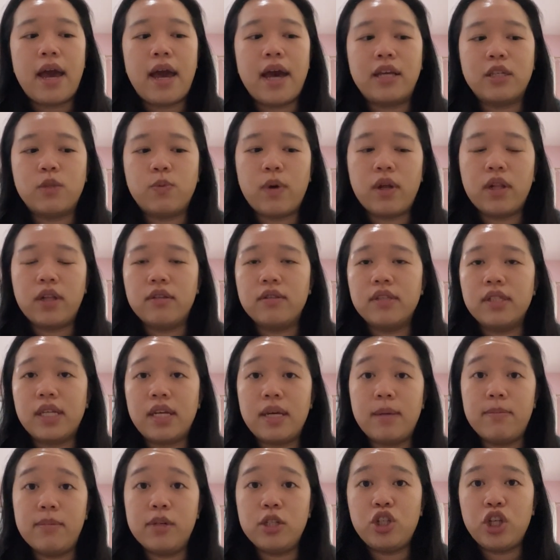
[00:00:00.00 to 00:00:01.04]
as well as
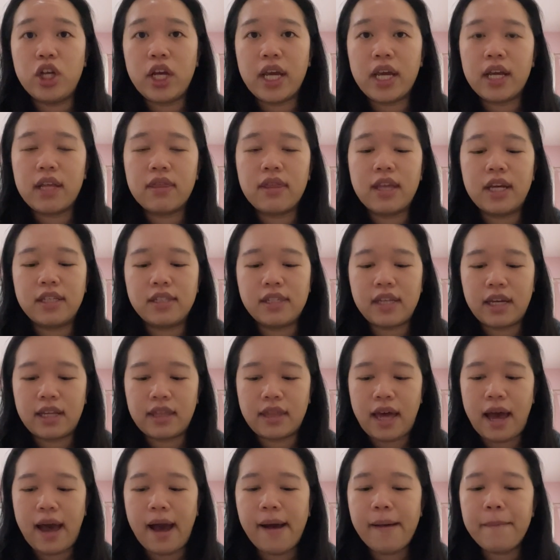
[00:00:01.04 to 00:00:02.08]
imaging, things like
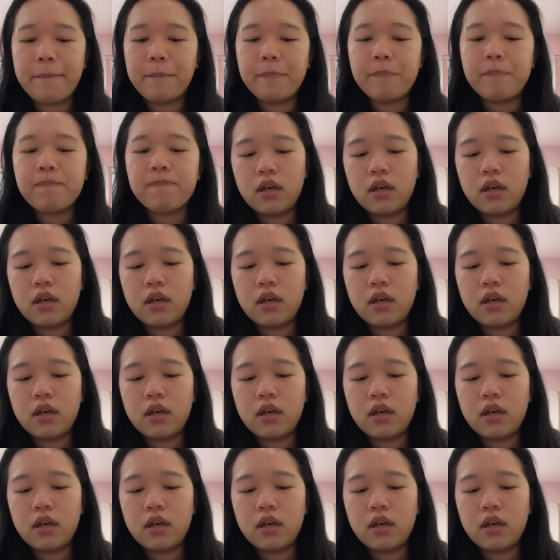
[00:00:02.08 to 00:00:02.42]
that.